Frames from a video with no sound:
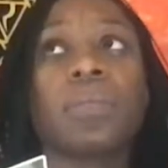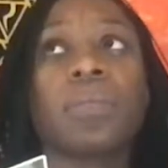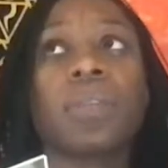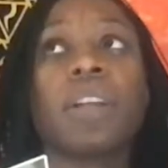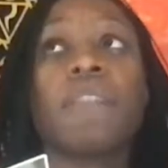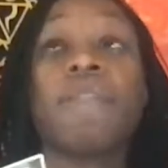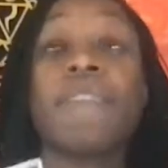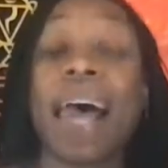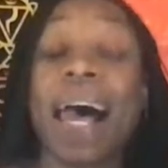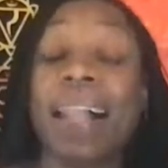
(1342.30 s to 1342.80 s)

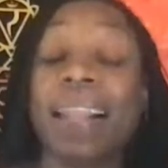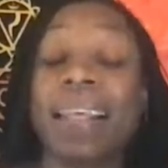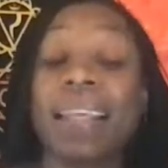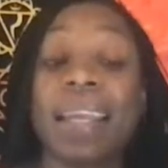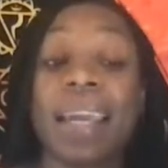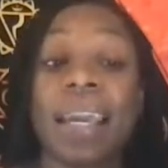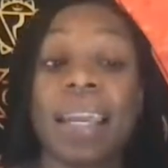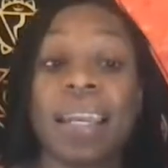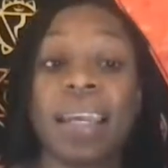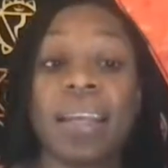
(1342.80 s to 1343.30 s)

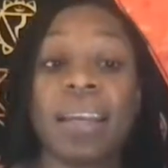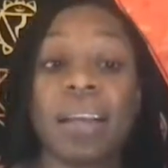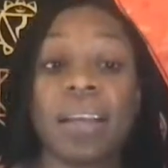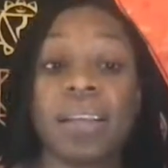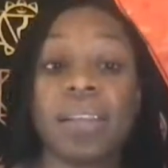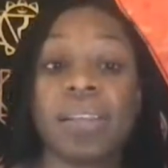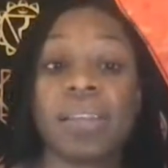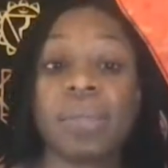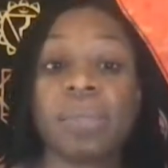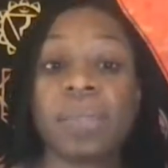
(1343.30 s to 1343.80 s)
validated in
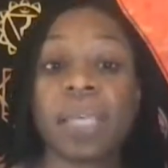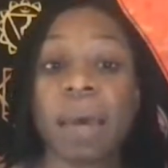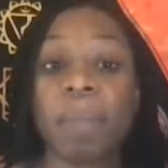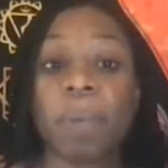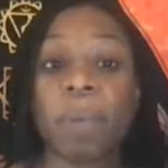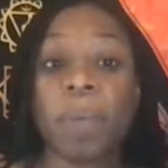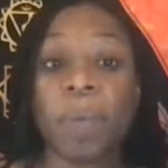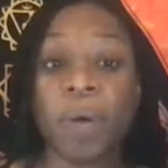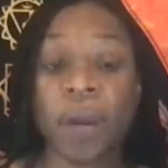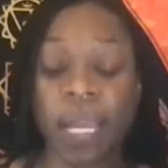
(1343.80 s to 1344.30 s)
some type
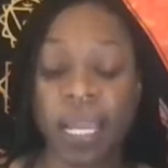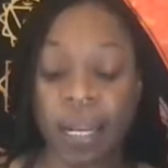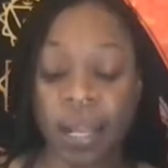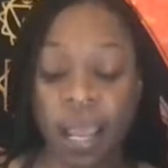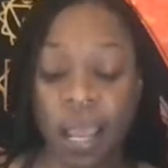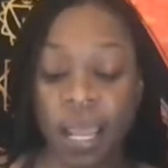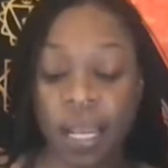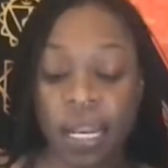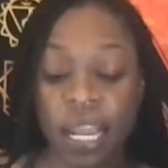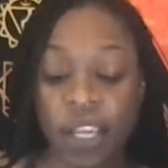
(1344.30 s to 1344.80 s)
of point.
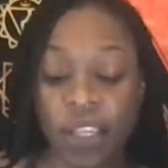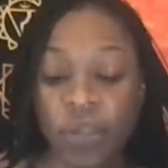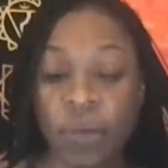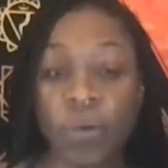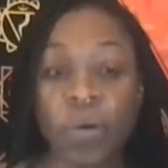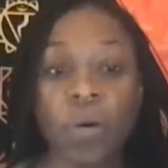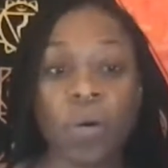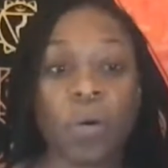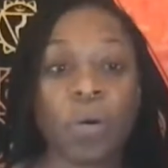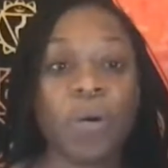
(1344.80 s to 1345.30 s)
Like
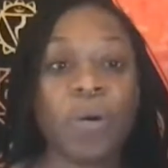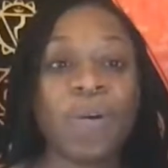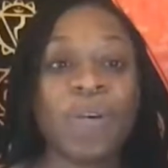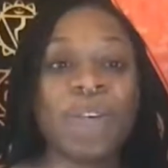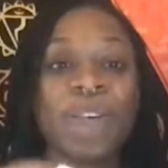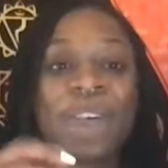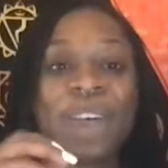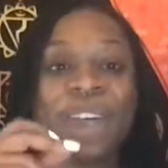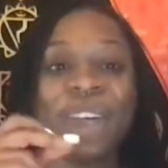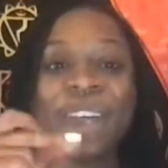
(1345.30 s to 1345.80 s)

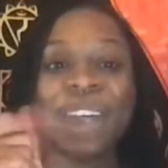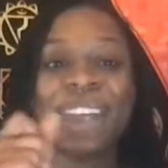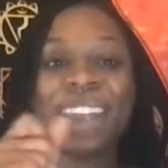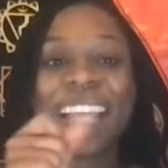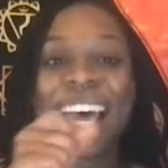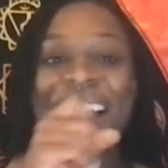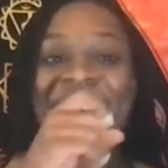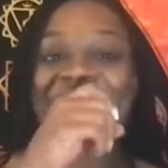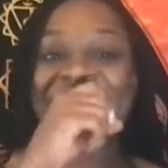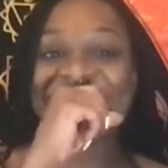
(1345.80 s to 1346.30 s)
ooh,
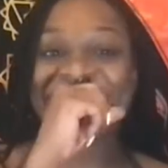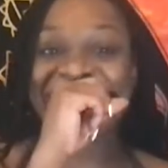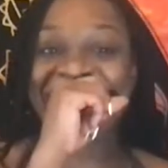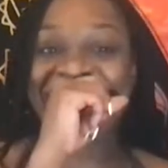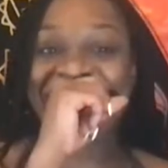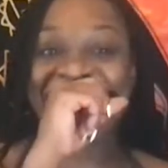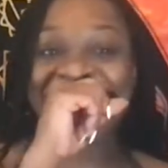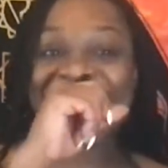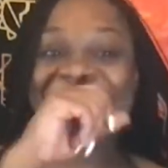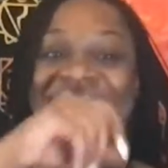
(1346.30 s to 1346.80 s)
that was
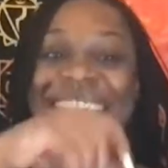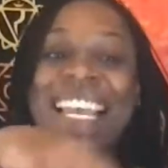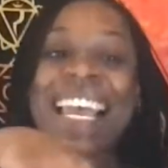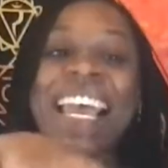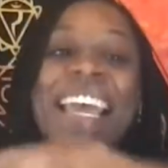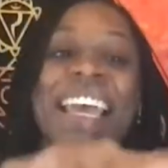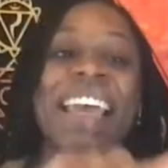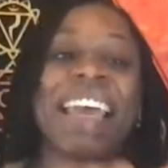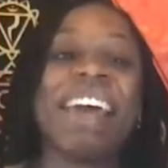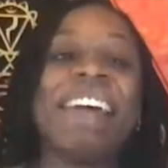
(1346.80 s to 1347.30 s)
nice.
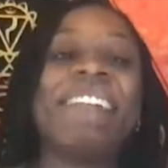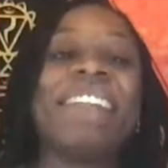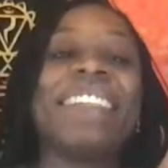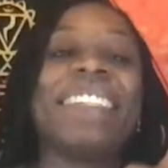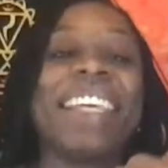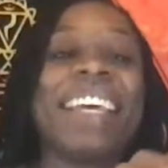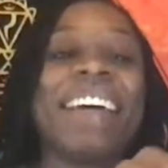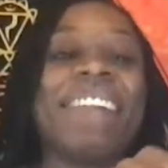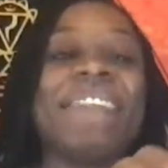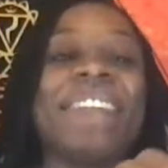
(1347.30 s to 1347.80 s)

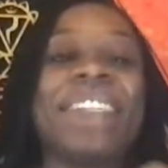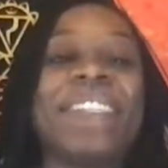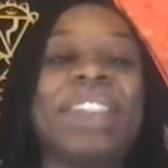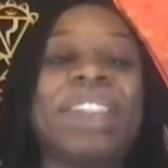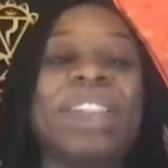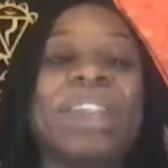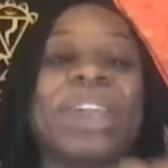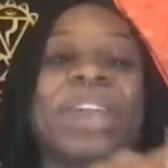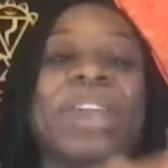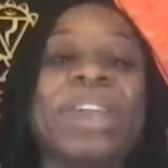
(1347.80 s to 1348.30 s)
It was
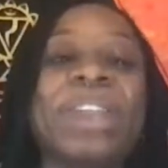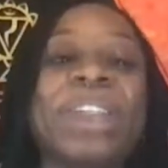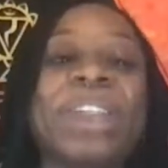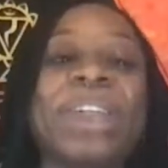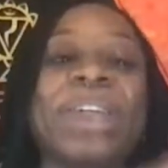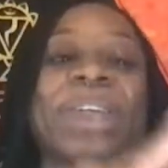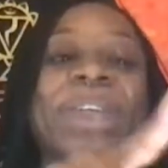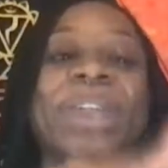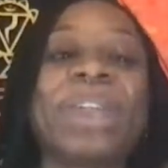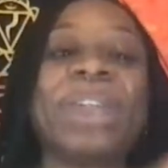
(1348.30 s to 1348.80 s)
two,
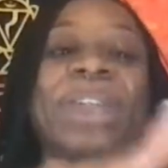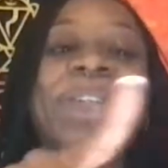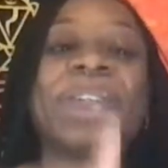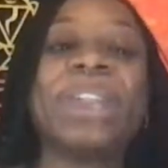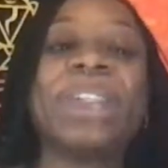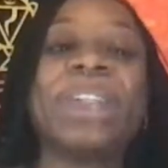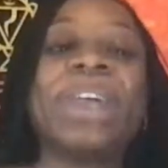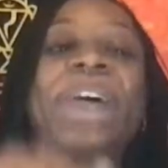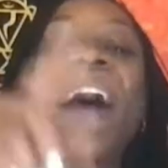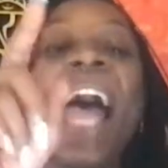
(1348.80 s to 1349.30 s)
two, two,
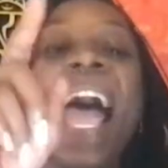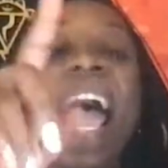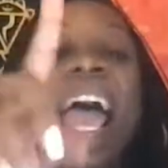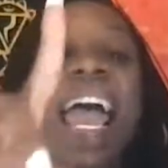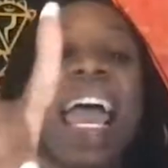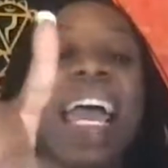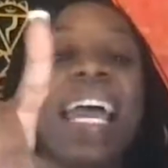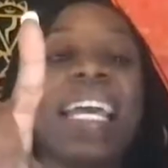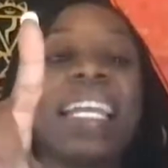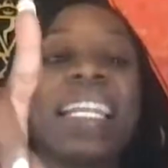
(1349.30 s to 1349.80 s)
two.
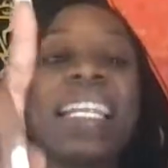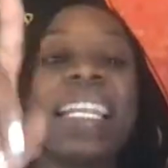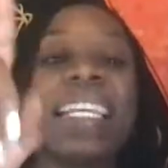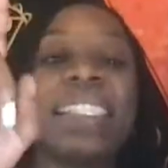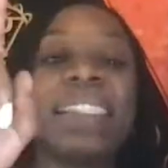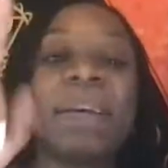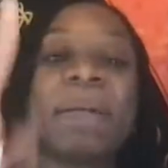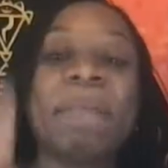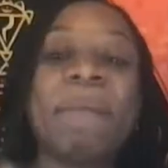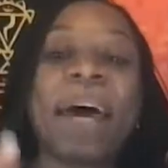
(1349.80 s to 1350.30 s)
And
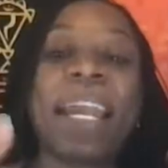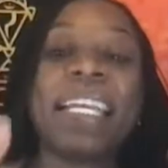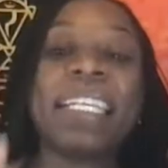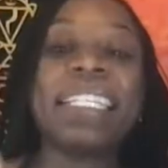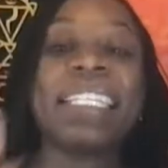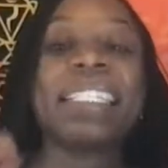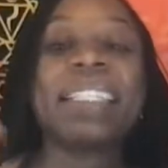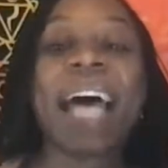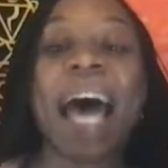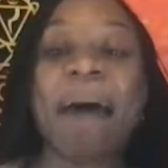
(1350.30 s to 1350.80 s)
somebody
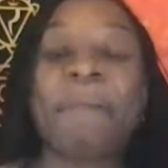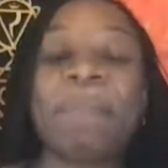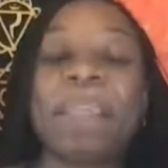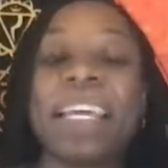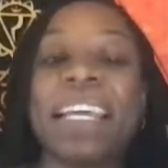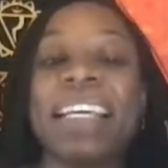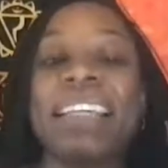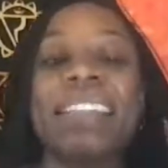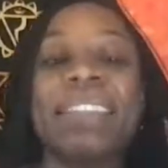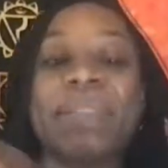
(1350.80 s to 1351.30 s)
just hopped
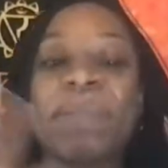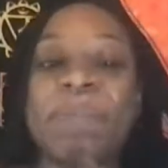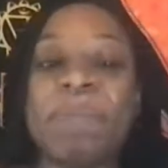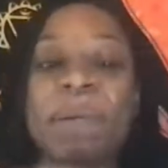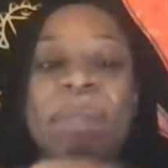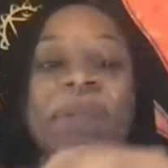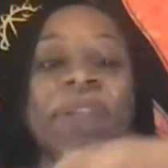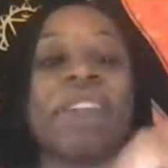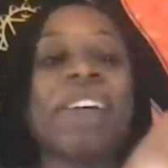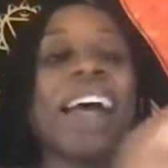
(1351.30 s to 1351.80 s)
in, two
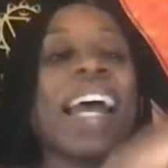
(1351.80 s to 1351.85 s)
people,